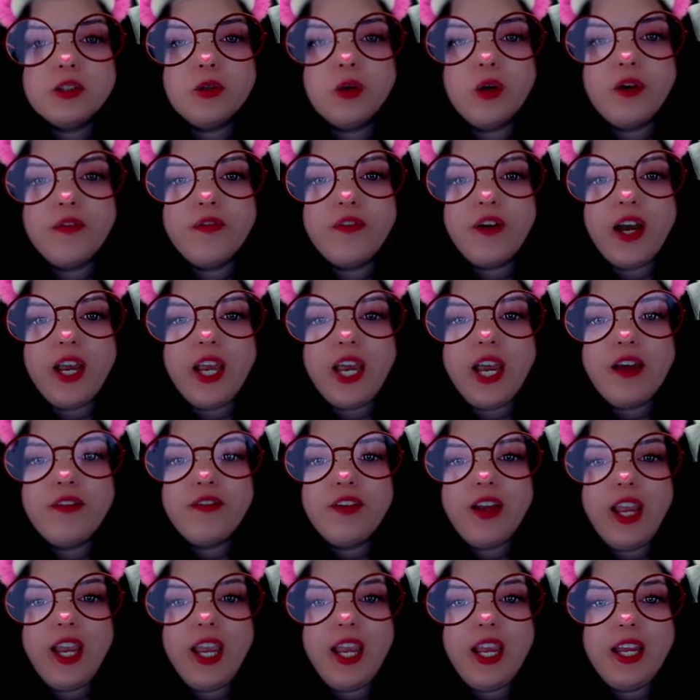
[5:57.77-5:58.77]
So if I
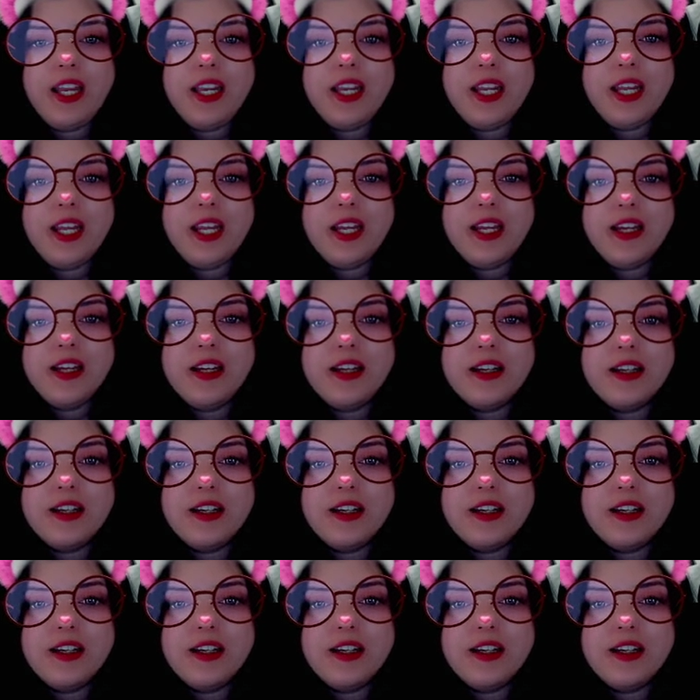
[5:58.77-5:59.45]
have 80